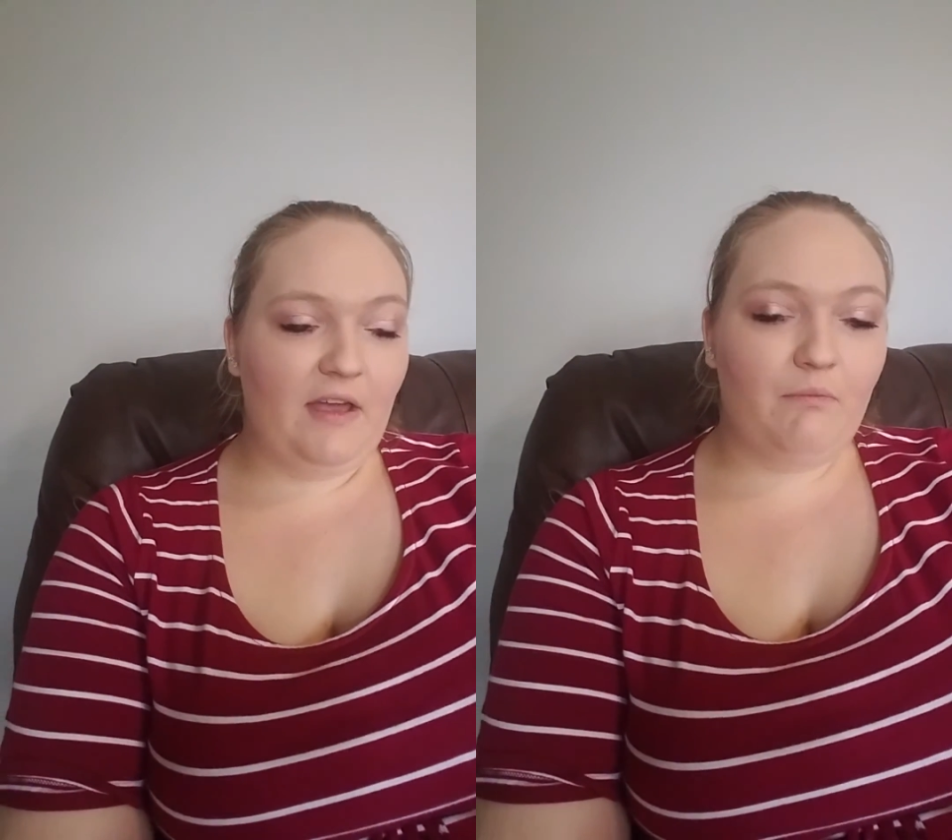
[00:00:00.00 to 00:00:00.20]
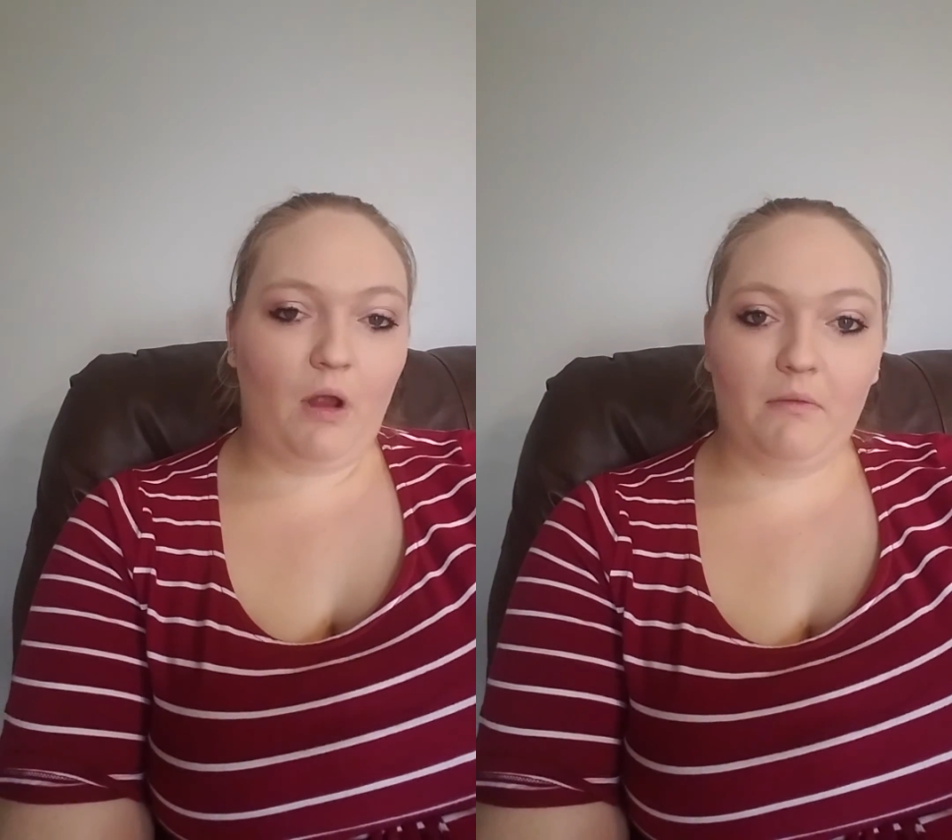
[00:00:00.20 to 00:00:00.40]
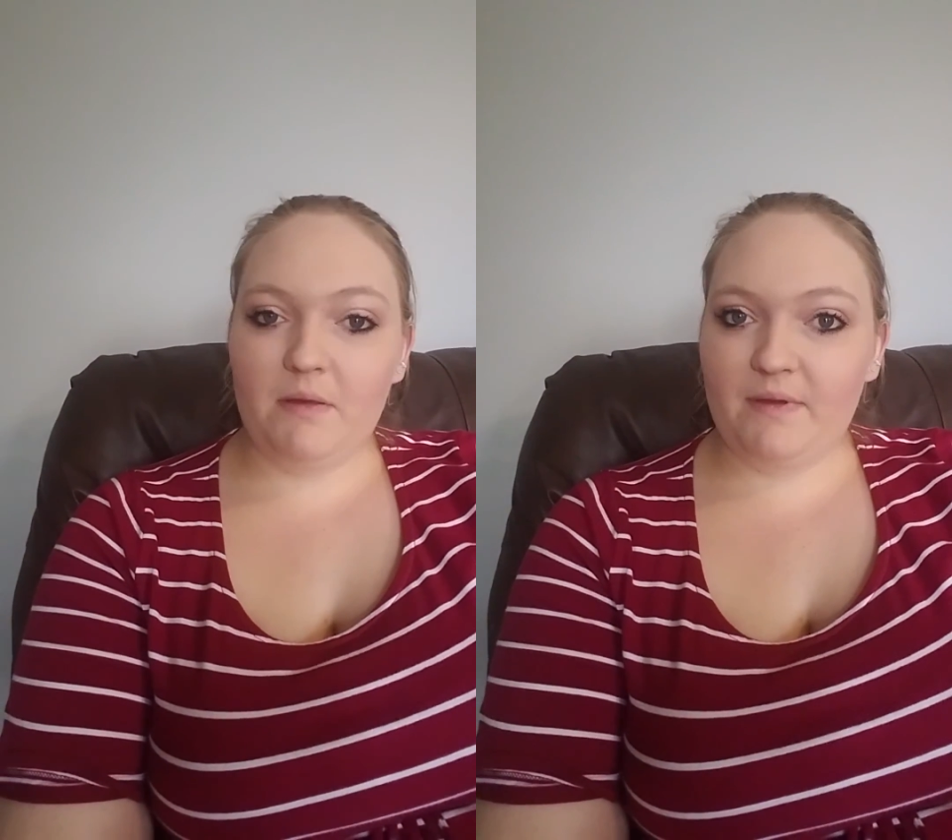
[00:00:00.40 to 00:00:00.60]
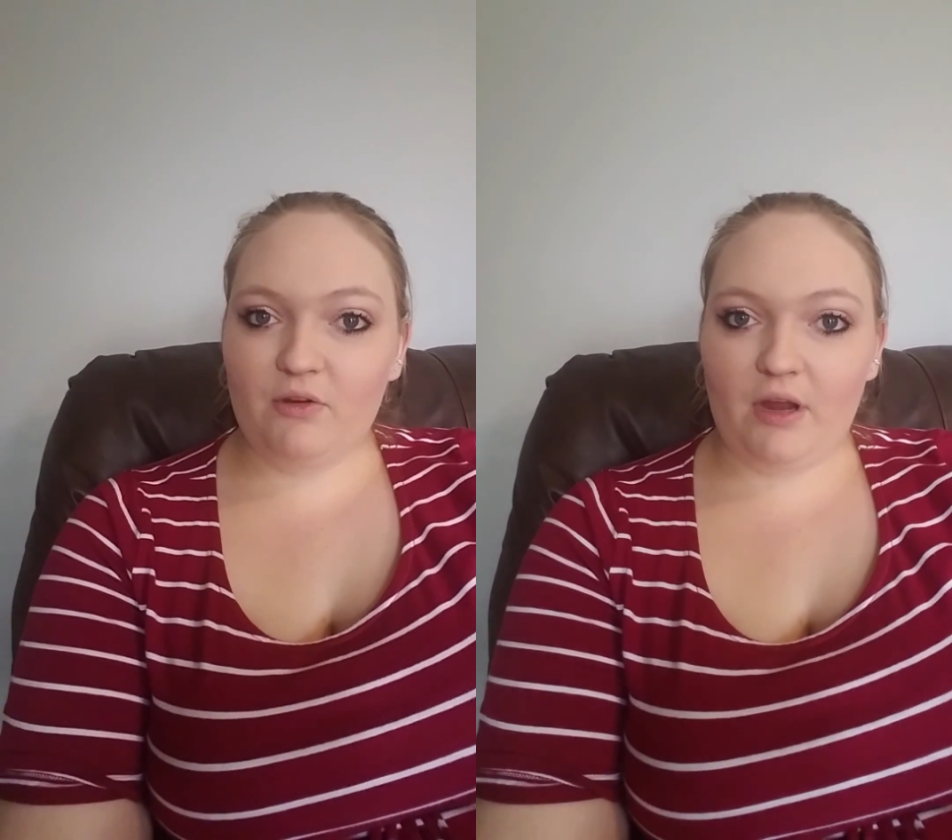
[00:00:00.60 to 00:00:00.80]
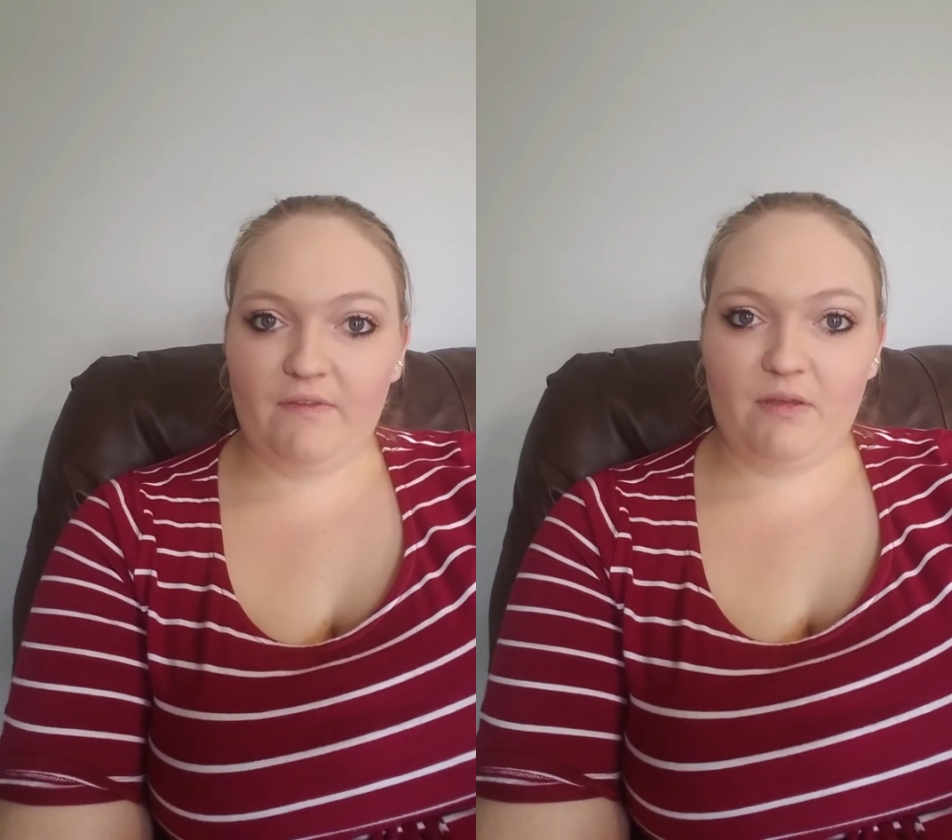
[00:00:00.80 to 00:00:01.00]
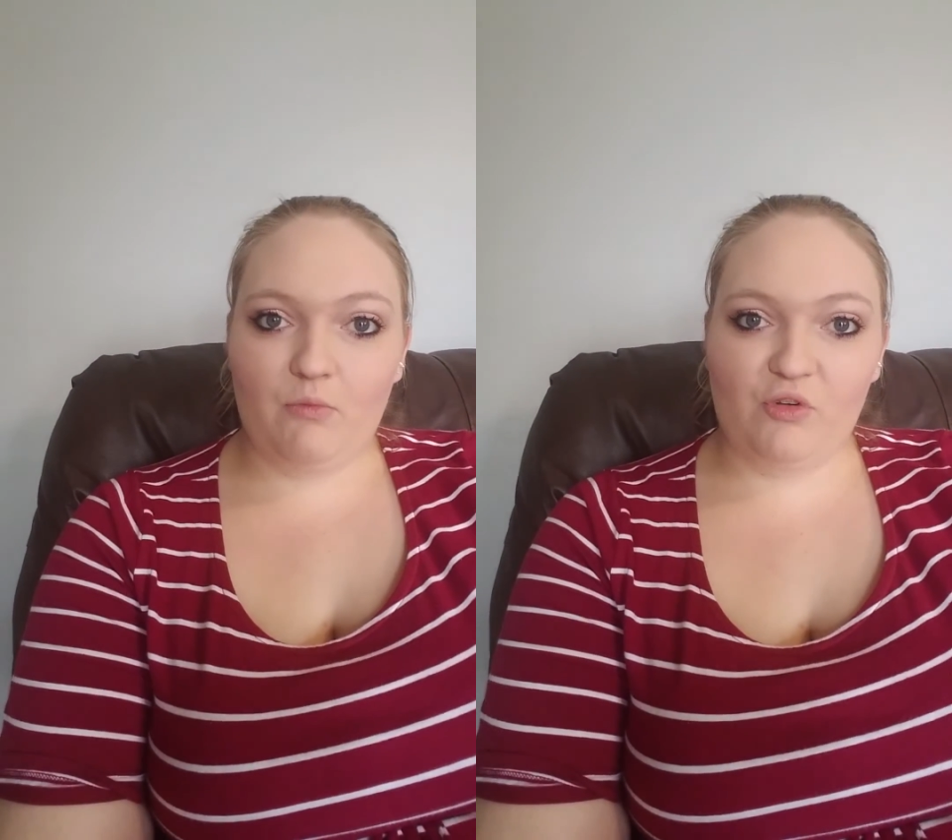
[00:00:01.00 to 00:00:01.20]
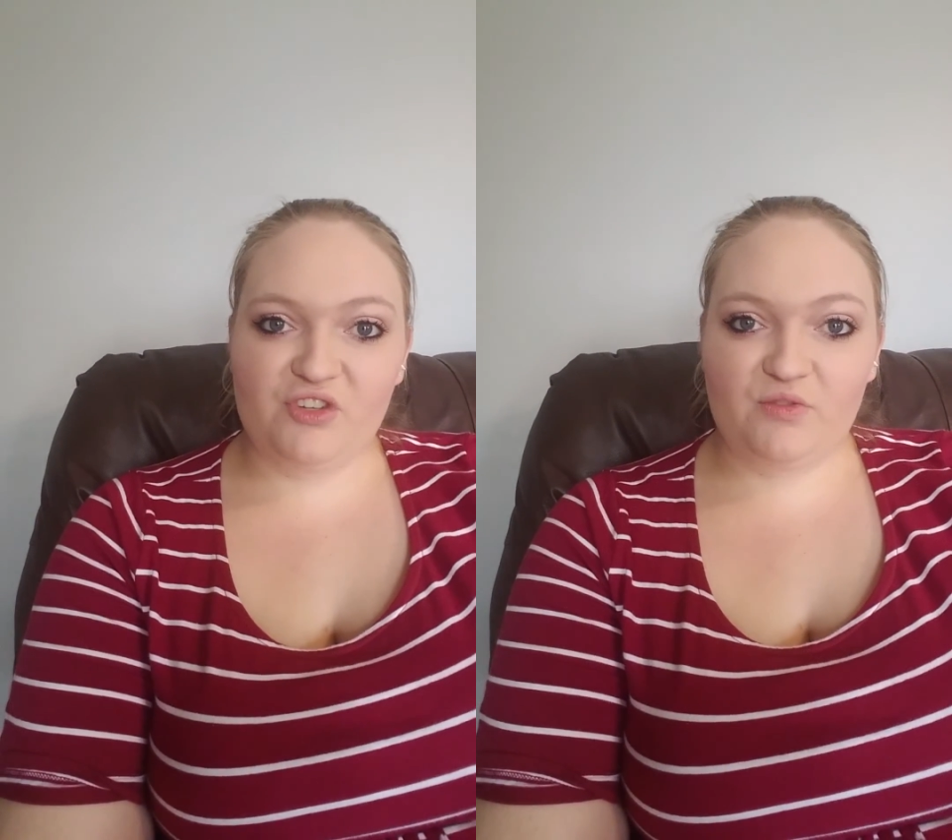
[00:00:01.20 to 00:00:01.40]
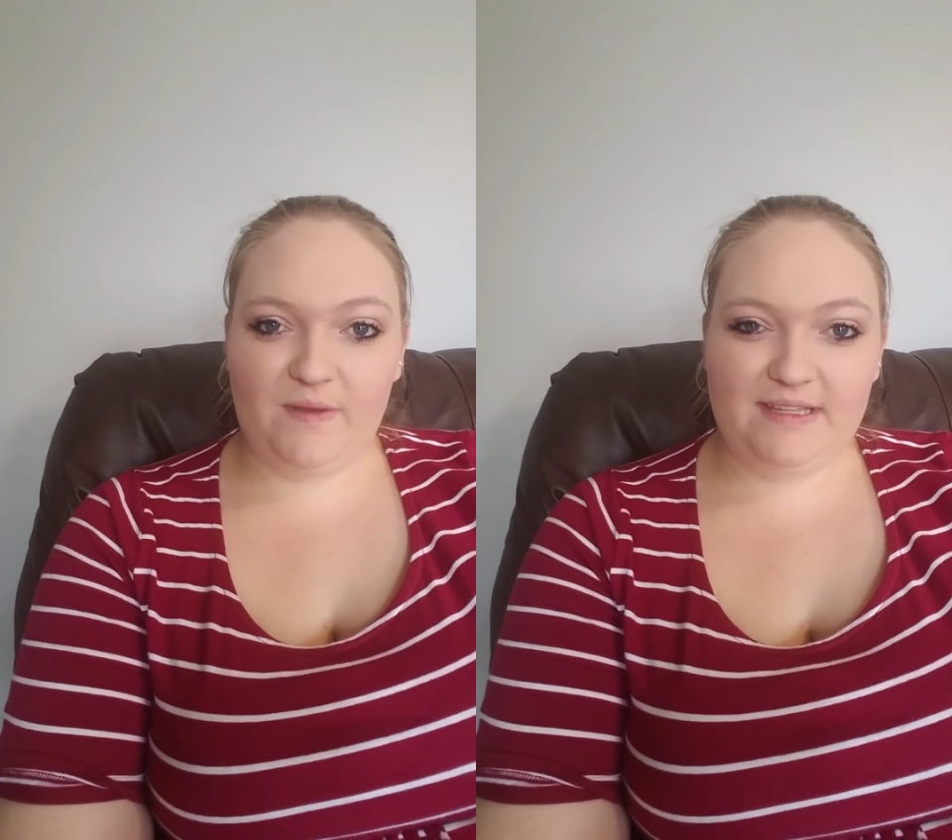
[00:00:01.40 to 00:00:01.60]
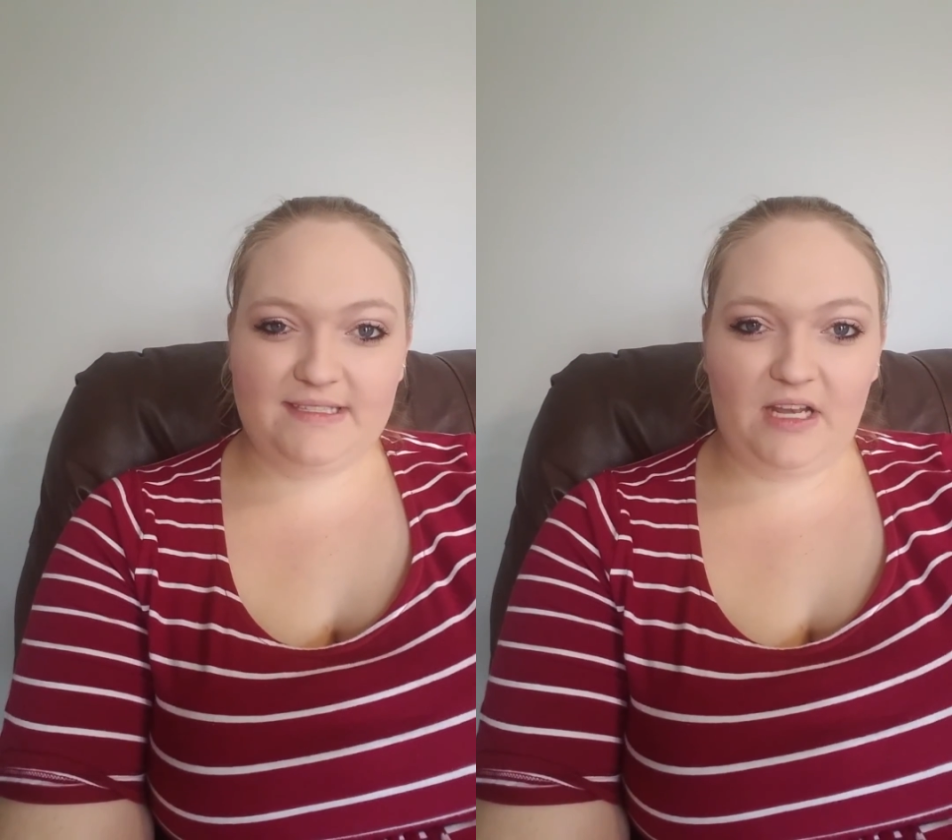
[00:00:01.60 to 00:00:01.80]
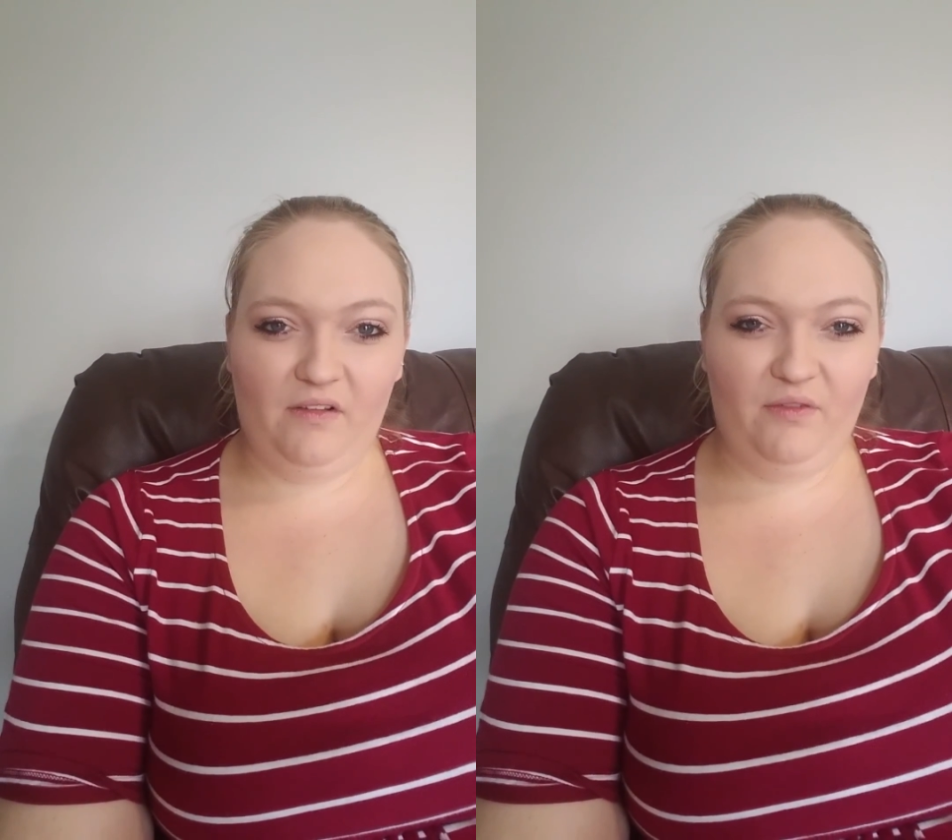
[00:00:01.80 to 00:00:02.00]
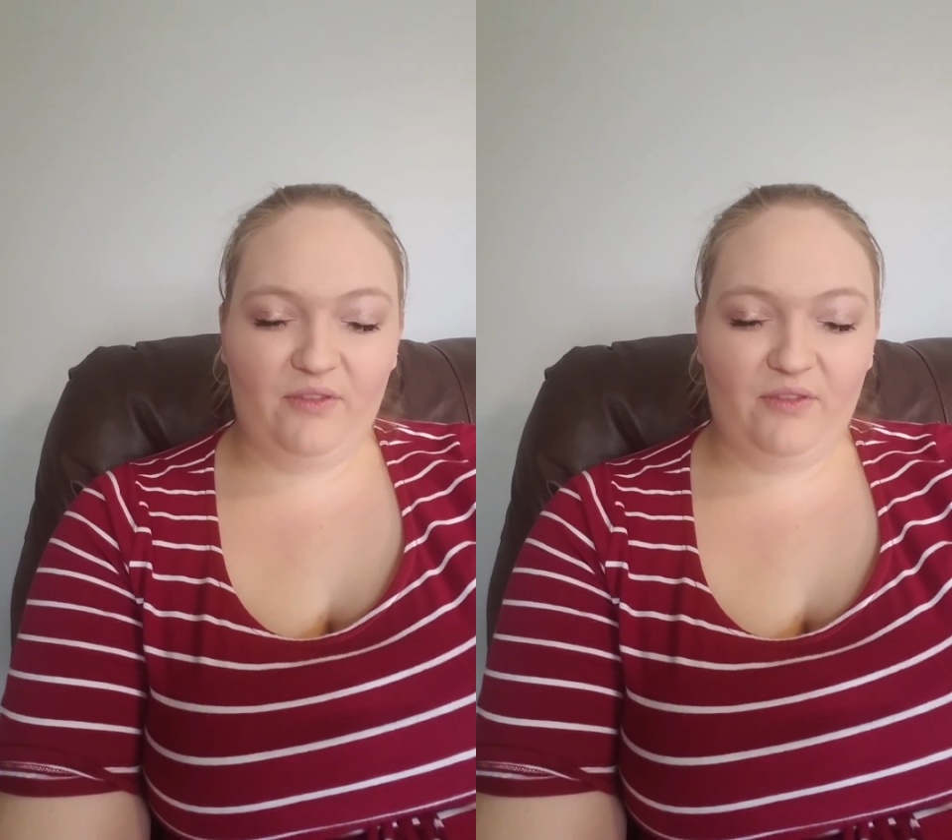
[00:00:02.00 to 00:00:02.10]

I've probably been craving more sweet stuff